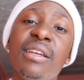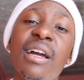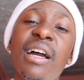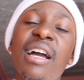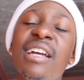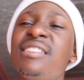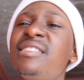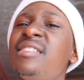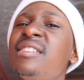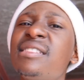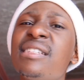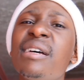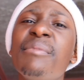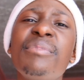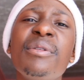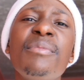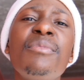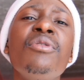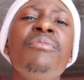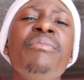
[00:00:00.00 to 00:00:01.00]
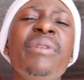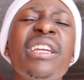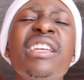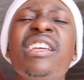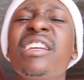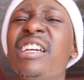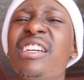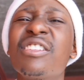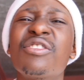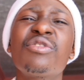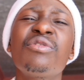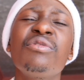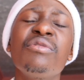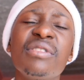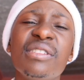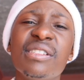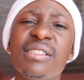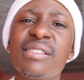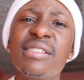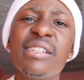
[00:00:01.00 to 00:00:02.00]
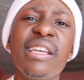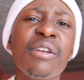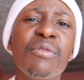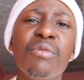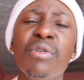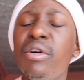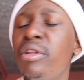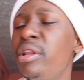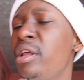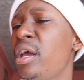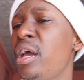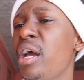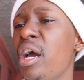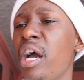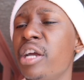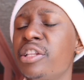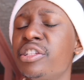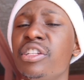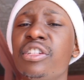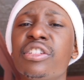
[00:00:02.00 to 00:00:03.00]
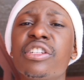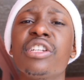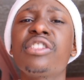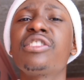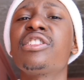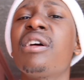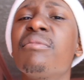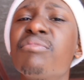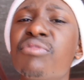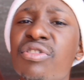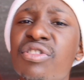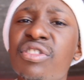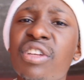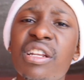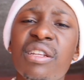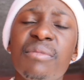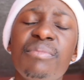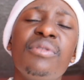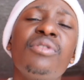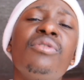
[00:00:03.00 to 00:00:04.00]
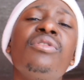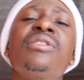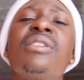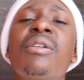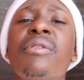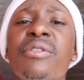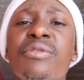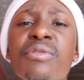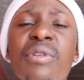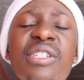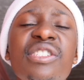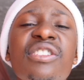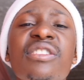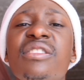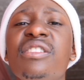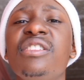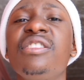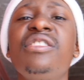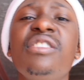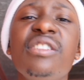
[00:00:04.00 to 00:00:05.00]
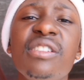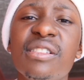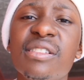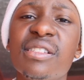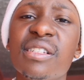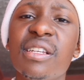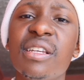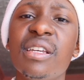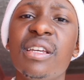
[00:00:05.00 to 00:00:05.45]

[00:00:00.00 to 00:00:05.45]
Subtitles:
I see some people making excuses saying, well, I didn't get time to study because I was washing dishes.